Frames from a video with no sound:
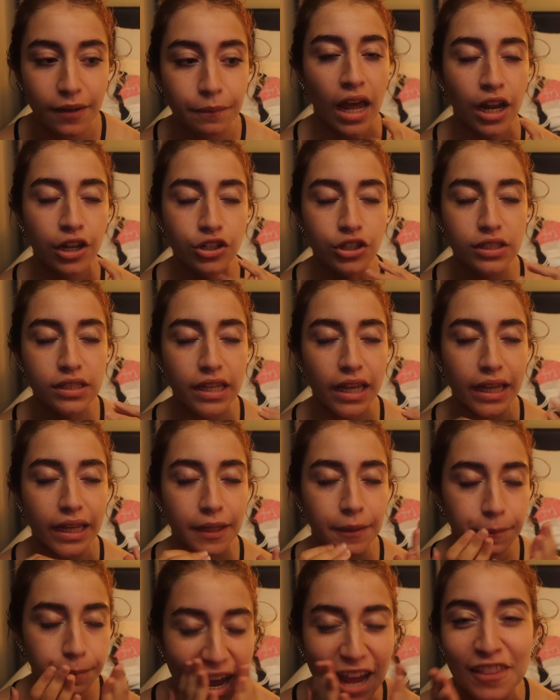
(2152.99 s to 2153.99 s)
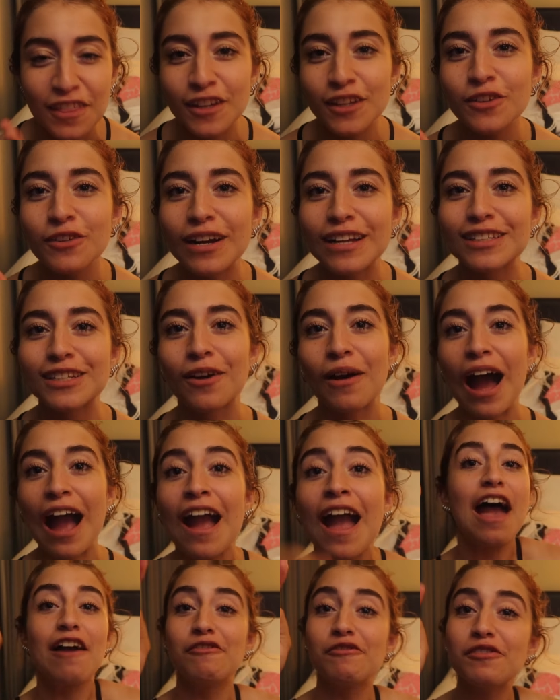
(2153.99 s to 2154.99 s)
And it just like, I think you guys know, I
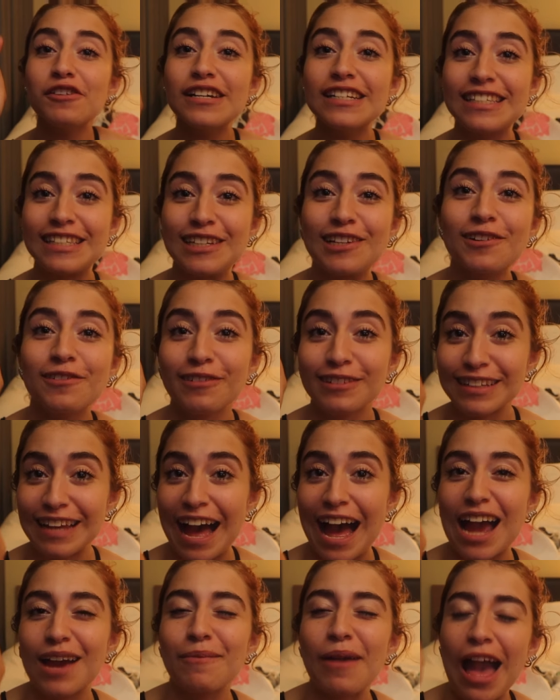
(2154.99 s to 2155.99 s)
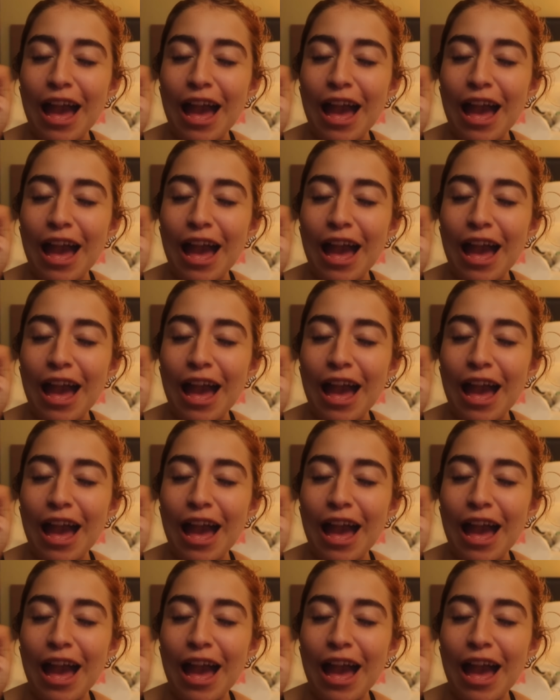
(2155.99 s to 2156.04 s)
have every single time,